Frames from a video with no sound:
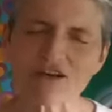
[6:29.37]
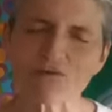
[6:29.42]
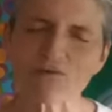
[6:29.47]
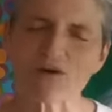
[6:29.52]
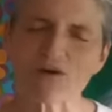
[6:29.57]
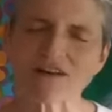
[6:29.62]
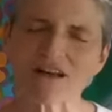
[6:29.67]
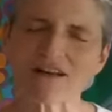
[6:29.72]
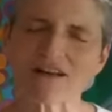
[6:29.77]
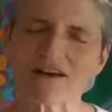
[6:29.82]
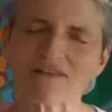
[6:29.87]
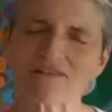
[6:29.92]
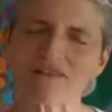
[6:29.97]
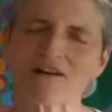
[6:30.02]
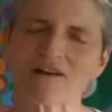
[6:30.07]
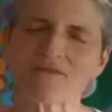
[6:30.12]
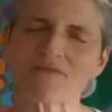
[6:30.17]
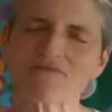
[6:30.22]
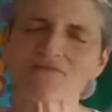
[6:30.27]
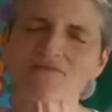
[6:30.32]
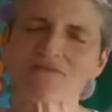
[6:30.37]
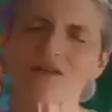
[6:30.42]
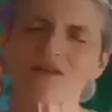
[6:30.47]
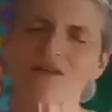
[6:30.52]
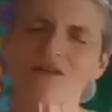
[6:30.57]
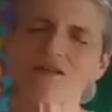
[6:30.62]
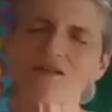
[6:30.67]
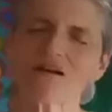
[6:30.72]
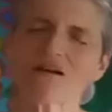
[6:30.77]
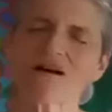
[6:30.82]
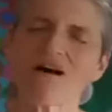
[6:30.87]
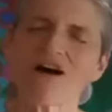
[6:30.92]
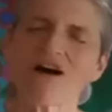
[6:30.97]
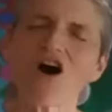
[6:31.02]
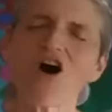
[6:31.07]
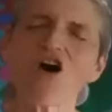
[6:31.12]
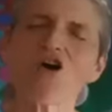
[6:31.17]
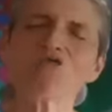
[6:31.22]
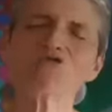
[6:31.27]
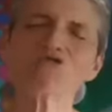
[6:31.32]
Loving one another,
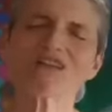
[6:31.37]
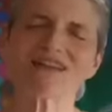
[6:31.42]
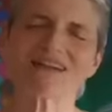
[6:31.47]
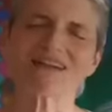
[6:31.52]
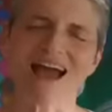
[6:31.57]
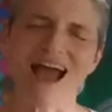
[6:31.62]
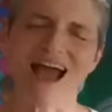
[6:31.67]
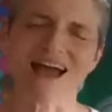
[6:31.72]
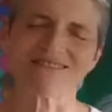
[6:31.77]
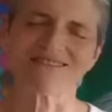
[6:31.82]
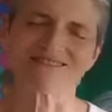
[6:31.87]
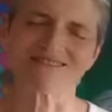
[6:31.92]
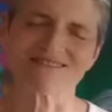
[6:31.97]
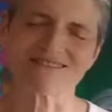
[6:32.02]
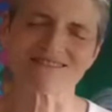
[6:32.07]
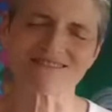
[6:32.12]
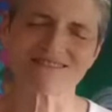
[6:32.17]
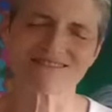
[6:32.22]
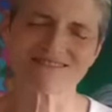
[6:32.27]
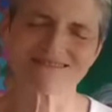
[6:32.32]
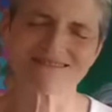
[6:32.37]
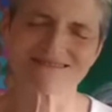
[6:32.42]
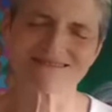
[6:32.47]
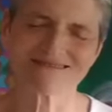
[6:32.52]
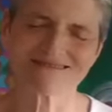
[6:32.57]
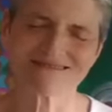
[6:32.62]
holding hands.